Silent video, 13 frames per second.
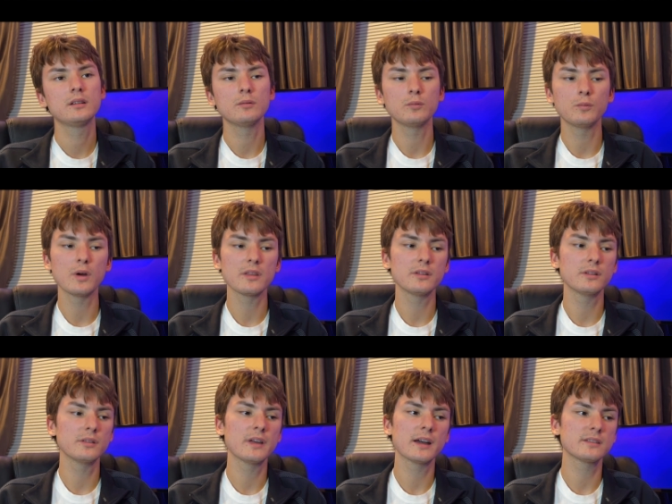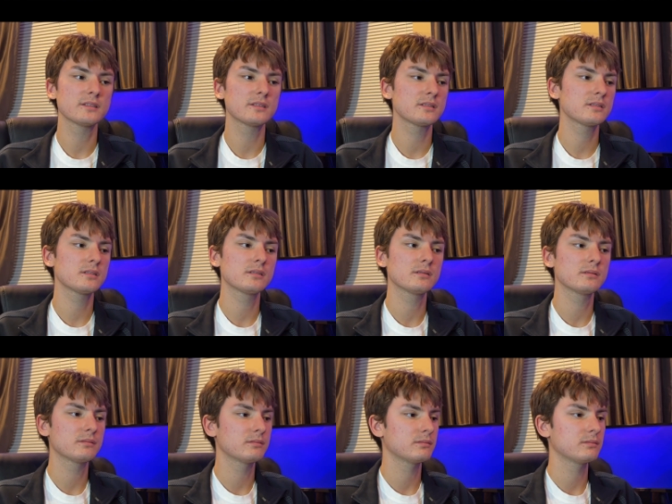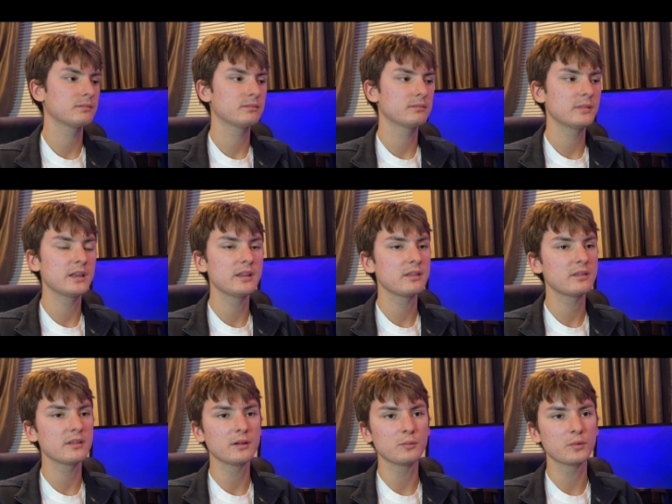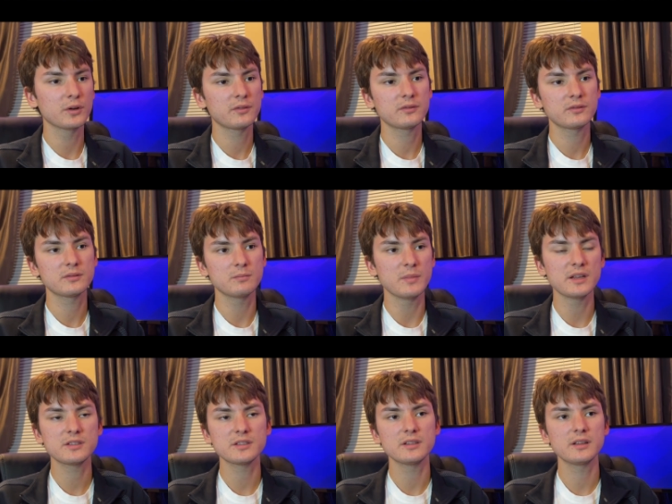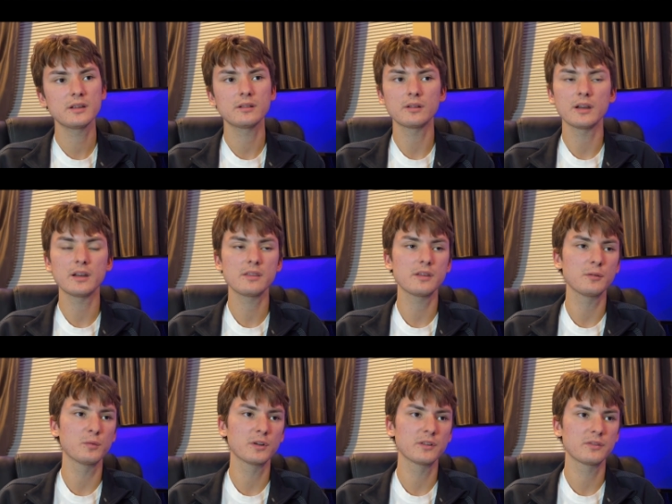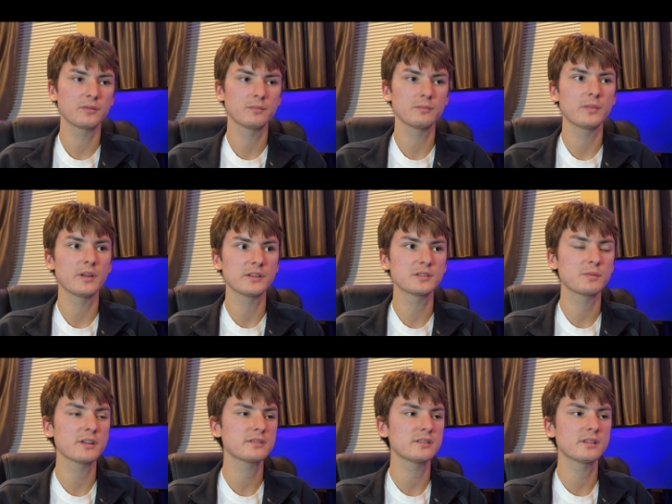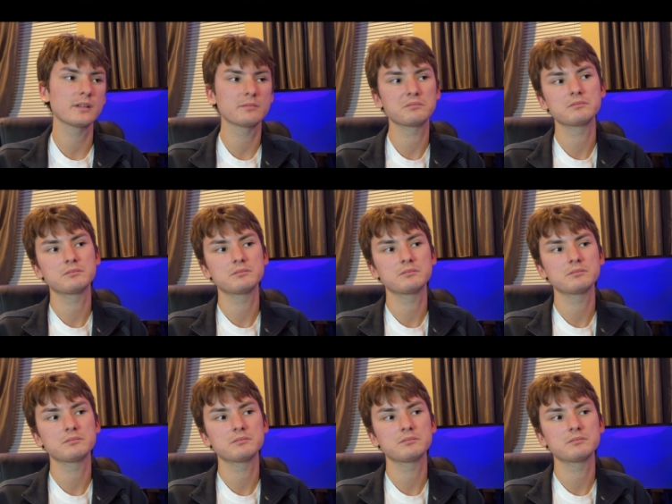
Whether that's anything worth mentioning or anything worth expressing.